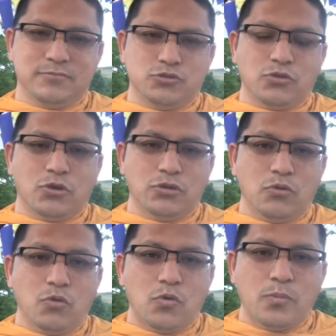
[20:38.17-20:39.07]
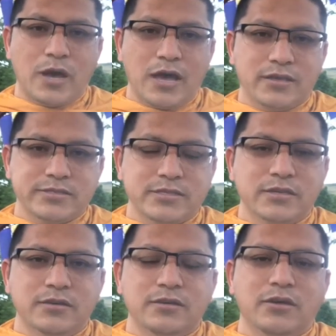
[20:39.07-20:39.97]
so-called
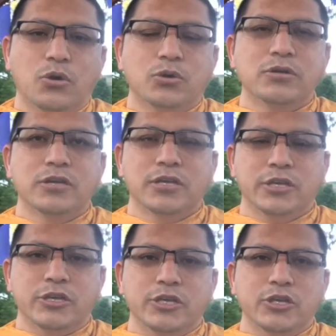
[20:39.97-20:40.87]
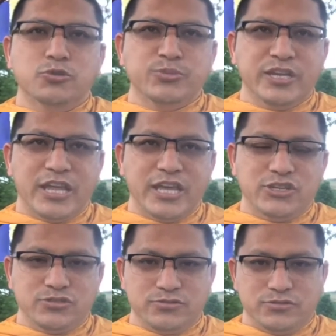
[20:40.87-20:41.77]
obhasa, or
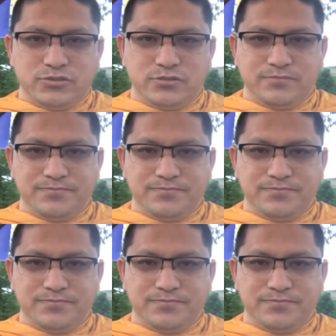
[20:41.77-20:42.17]
illuminations.